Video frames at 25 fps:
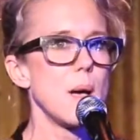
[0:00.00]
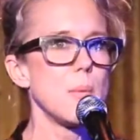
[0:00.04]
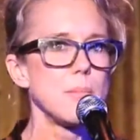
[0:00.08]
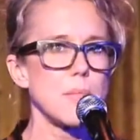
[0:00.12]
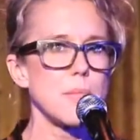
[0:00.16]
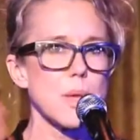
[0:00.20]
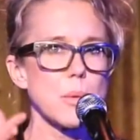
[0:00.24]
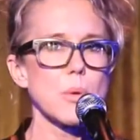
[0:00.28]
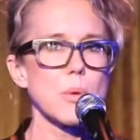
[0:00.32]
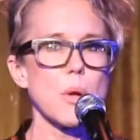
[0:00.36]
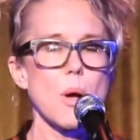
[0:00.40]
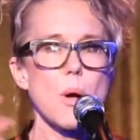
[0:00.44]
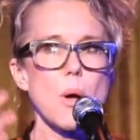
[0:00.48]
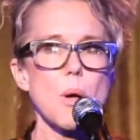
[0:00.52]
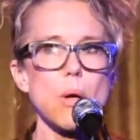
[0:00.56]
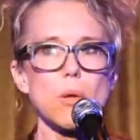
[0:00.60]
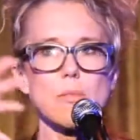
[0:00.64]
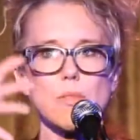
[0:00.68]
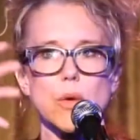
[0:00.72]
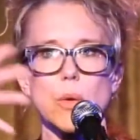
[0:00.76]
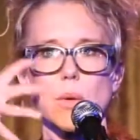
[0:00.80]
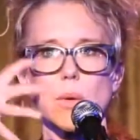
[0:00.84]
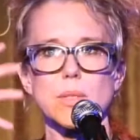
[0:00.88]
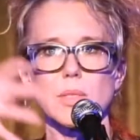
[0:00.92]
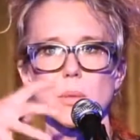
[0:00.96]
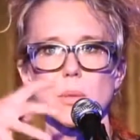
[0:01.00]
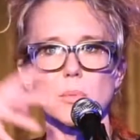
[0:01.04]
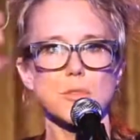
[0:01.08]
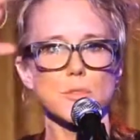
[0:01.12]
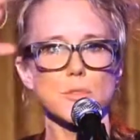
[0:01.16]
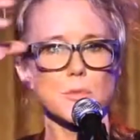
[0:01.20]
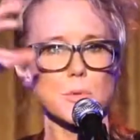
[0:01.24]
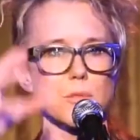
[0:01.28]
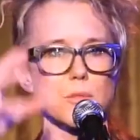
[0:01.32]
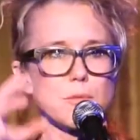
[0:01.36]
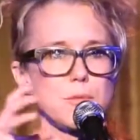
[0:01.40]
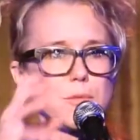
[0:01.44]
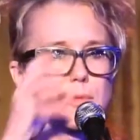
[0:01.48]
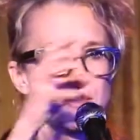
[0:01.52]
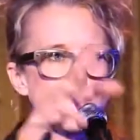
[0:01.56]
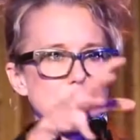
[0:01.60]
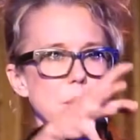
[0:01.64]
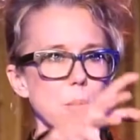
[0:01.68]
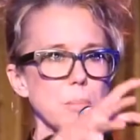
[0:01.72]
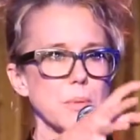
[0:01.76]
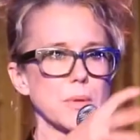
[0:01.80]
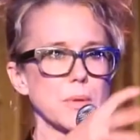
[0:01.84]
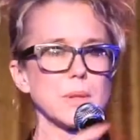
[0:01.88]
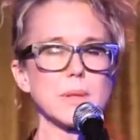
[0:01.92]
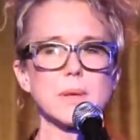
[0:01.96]
They were all they were just sort of
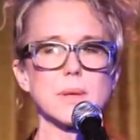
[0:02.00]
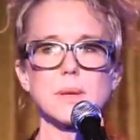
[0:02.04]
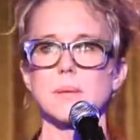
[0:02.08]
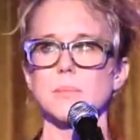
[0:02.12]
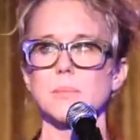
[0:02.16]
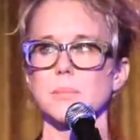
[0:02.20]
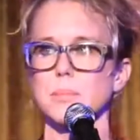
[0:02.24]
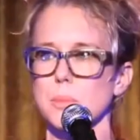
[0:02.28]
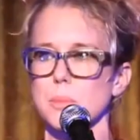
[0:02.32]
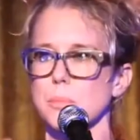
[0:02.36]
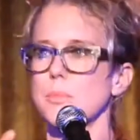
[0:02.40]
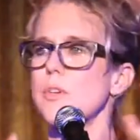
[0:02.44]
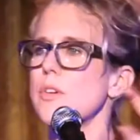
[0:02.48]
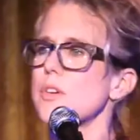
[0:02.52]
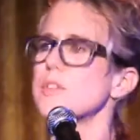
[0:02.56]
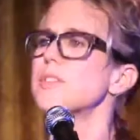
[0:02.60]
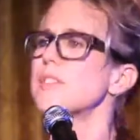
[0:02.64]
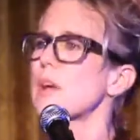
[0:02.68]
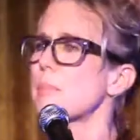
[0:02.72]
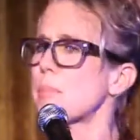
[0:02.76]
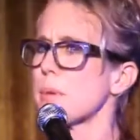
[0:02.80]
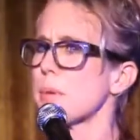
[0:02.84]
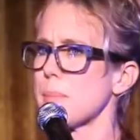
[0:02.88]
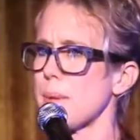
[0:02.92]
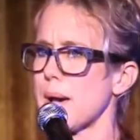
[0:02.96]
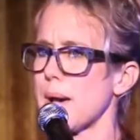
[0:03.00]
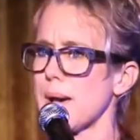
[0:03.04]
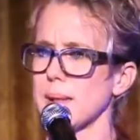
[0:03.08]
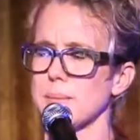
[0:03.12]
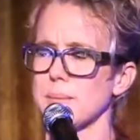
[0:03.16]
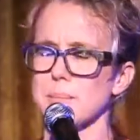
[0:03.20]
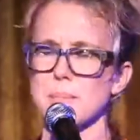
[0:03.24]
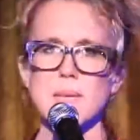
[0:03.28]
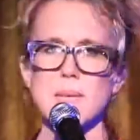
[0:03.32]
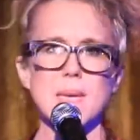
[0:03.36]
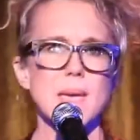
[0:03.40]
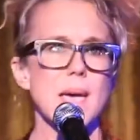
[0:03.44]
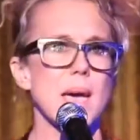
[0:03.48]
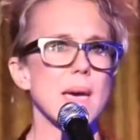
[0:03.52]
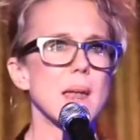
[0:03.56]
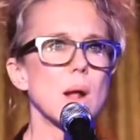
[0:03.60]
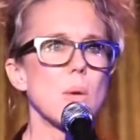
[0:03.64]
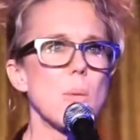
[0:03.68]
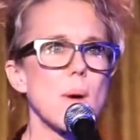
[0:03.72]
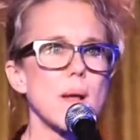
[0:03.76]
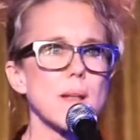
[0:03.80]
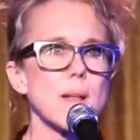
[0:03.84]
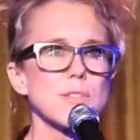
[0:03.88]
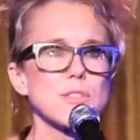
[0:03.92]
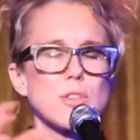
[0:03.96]
separately. They were very separate about it. And I
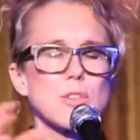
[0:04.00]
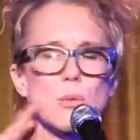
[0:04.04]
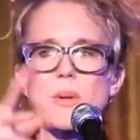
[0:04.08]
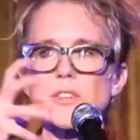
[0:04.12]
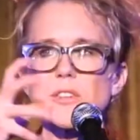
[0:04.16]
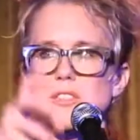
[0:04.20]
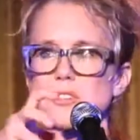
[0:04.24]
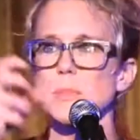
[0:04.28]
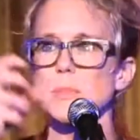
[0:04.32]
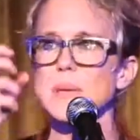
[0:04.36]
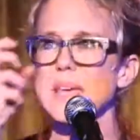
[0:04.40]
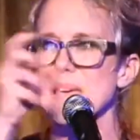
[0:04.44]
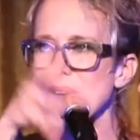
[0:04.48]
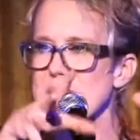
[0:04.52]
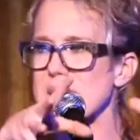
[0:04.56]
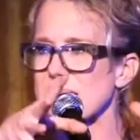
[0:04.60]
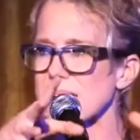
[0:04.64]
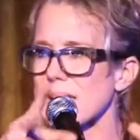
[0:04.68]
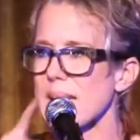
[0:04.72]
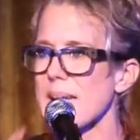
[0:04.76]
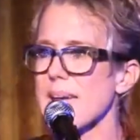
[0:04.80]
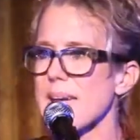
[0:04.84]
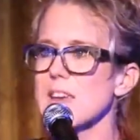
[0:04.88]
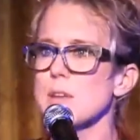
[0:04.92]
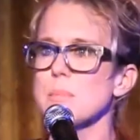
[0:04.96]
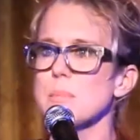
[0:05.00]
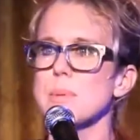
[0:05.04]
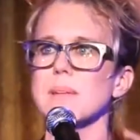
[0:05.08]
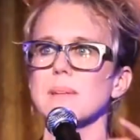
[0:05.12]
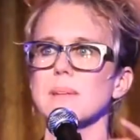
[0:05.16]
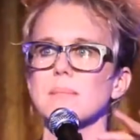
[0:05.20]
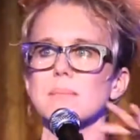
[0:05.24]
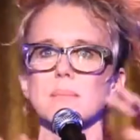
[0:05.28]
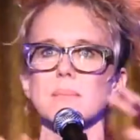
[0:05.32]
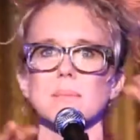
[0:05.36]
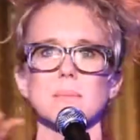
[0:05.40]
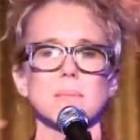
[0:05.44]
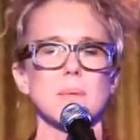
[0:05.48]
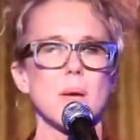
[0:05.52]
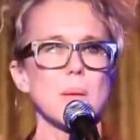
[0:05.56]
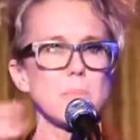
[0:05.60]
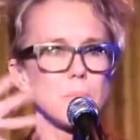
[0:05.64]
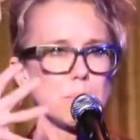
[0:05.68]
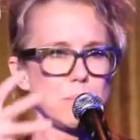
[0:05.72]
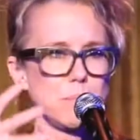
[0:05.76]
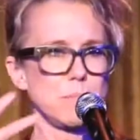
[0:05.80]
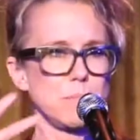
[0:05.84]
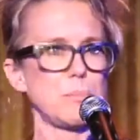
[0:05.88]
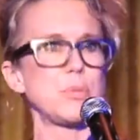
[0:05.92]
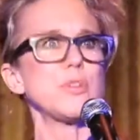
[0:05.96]
wanted so much to be in. I hated being
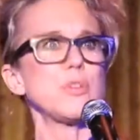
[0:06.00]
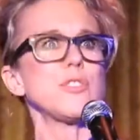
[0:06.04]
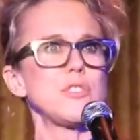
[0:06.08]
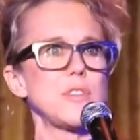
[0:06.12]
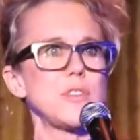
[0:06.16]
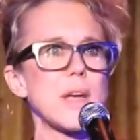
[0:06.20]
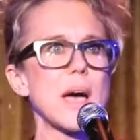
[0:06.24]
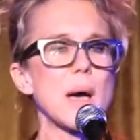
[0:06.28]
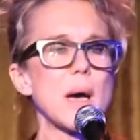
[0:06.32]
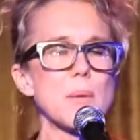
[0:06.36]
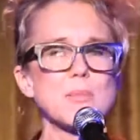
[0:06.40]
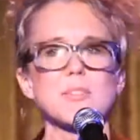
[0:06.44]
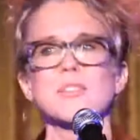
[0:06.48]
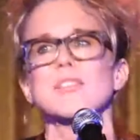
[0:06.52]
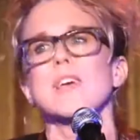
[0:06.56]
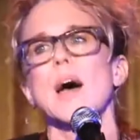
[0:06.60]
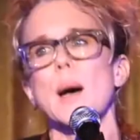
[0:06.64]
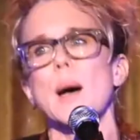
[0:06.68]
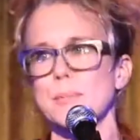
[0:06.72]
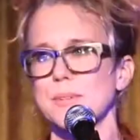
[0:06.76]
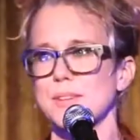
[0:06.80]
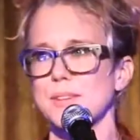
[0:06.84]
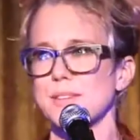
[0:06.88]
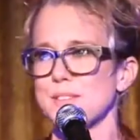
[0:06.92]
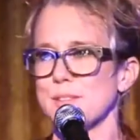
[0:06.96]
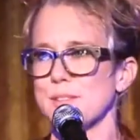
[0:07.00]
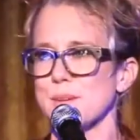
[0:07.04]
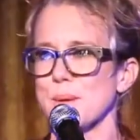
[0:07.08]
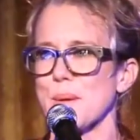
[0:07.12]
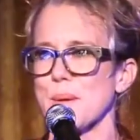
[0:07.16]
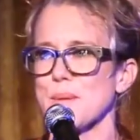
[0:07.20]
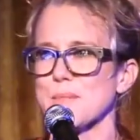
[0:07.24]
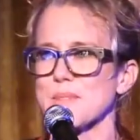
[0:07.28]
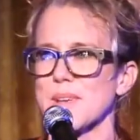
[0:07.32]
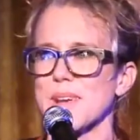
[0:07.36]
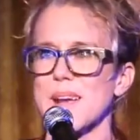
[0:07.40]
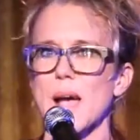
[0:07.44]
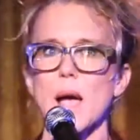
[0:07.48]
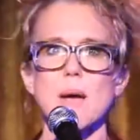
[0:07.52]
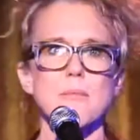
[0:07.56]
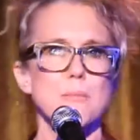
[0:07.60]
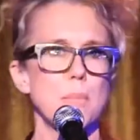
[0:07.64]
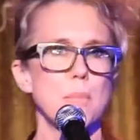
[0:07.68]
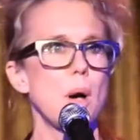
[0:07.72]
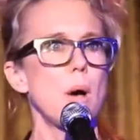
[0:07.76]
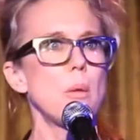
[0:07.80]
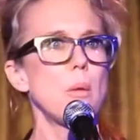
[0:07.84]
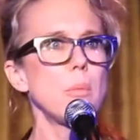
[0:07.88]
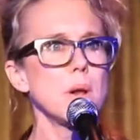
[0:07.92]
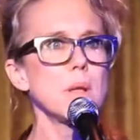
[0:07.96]
pushed out. I was adopted too. I was like, I've
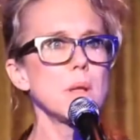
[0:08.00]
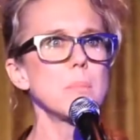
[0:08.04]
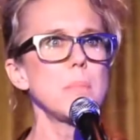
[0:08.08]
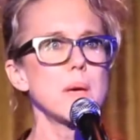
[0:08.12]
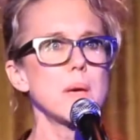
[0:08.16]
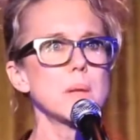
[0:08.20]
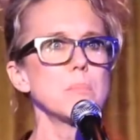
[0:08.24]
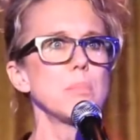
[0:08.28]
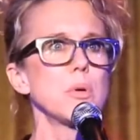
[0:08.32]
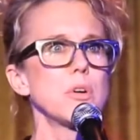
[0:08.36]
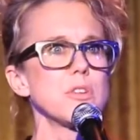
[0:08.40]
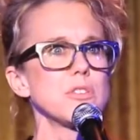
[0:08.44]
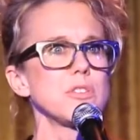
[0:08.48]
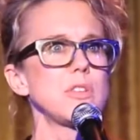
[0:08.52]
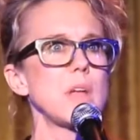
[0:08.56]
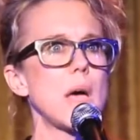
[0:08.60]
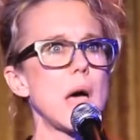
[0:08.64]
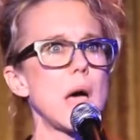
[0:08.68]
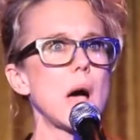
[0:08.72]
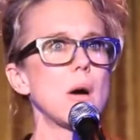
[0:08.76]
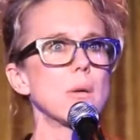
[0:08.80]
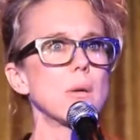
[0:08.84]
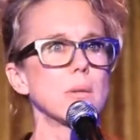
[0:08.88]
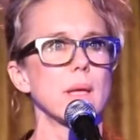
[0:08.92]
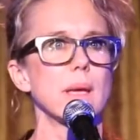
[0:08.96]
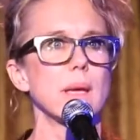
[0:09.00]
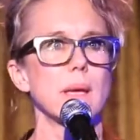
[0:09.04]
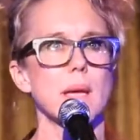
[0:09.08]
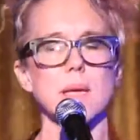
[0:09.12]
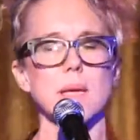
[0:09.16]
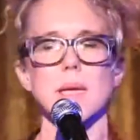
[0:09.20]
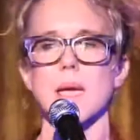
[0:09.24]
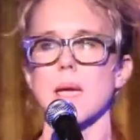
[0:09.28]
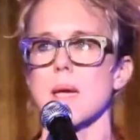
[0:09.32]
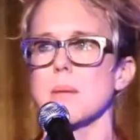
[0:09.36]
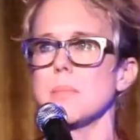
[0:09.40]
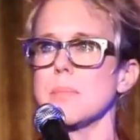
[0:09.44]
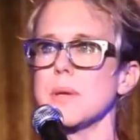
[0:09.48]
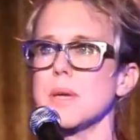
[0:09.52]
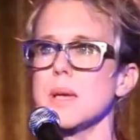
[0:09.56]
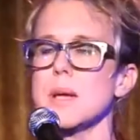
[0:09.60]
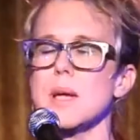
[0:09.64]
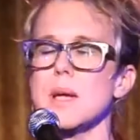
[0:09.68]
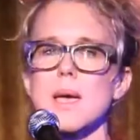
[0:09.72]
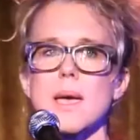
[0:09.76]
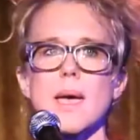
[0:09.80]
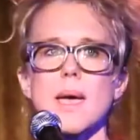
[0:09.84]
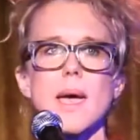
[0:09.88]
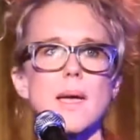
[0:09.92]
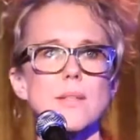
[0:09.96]
already been pushed out. Like I can't be.
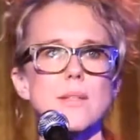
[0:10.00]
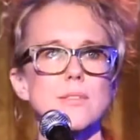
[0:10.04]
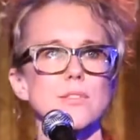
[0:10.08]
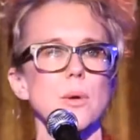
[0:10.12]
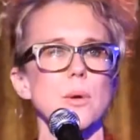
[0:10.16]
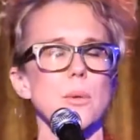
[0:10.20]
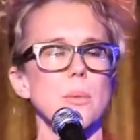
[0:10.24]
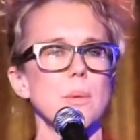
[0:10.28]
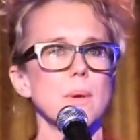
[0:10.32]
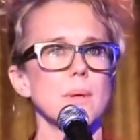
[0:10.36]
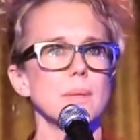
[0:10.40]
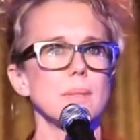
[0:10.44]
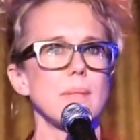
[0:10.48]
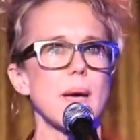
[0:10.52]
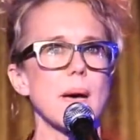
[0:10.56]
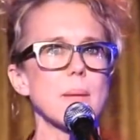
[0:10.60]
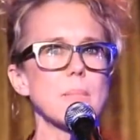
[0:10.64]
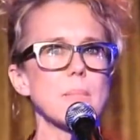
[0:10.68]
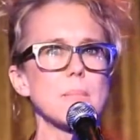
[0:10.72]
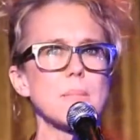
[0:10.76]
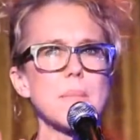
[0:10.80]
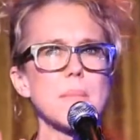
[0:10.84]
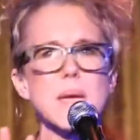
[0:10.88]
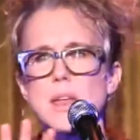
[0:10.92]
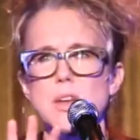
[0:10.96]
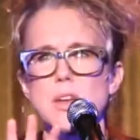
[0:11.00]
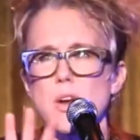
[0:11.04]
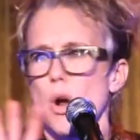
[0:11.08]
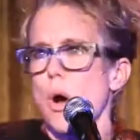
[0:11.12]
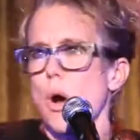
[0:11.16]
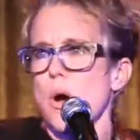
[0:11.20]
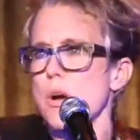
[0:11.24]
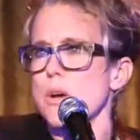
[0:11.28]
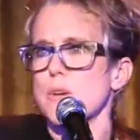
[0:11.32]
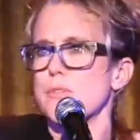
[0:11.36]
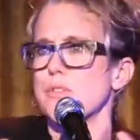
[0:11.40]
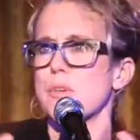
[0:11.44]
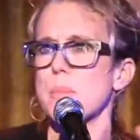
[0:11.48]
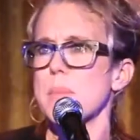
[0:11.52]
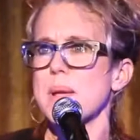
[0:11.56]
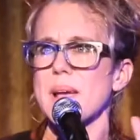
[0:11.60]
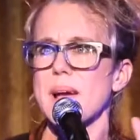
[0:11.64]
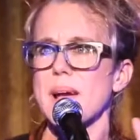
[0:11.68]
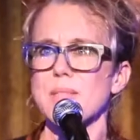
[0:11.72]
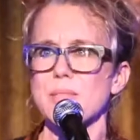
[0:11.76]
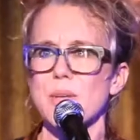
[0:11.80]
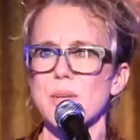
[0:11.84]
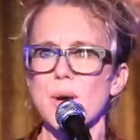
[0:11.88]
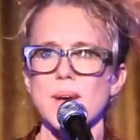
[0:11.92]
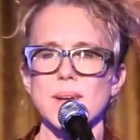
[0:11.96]
And so that made it harder for me,
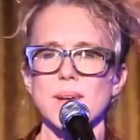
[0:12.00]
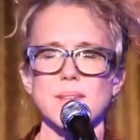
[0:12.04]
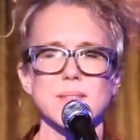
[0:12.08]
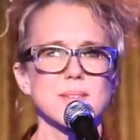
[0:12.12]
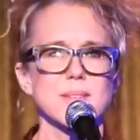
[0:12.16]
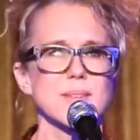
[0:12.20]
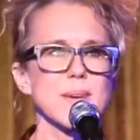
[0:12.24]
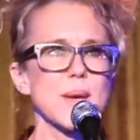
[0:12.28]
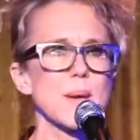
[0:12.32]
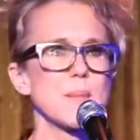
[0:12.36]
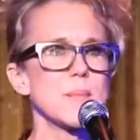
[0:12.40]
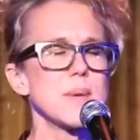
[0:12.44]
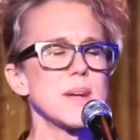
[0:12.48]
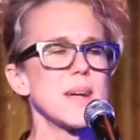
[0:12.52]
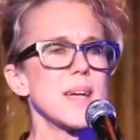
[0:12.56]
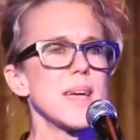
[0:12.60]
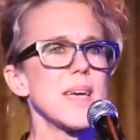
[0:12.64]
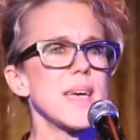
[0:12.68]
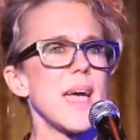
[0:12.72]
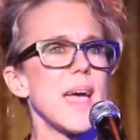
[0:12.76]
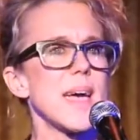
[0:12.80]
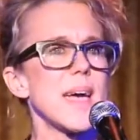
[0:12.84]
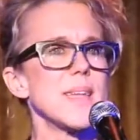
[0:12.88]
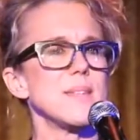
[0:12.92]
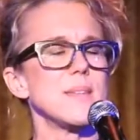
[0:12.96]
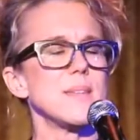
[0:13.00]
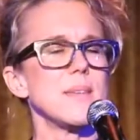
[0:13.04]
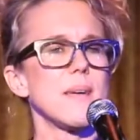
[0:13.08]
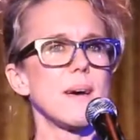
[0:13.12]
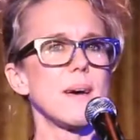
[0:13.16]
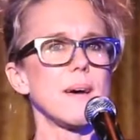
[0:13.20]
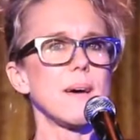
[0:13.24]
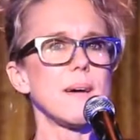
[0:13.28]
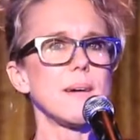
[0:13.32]
I thought at the time. And